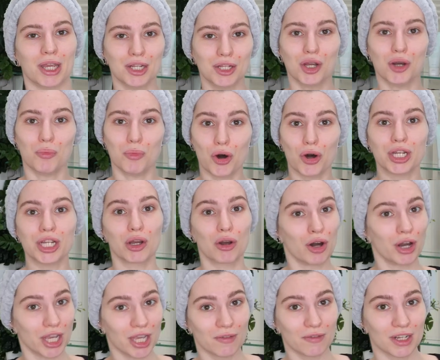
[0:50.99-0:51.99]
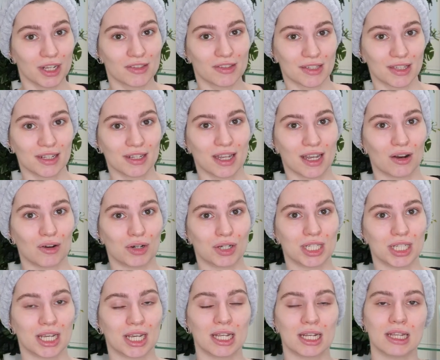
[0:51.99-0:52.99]
in your morning or evening skincare
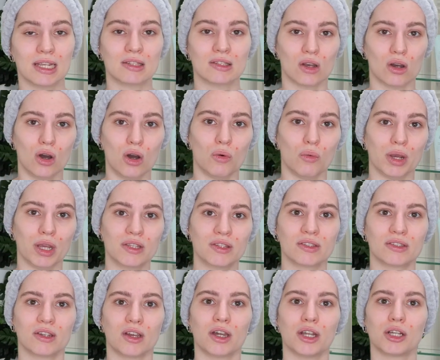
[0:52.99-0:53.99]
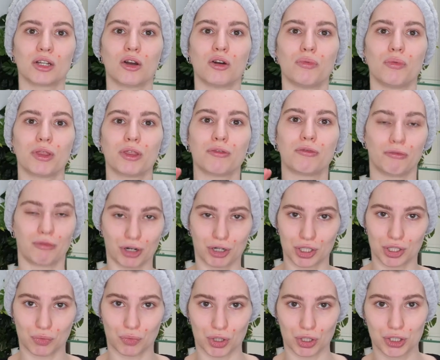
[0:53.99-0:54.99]
routine is always starting off with a
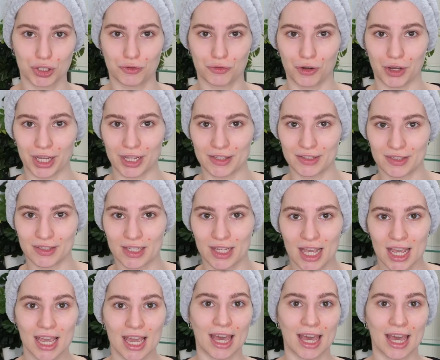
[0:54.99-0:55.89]
freshly washed face.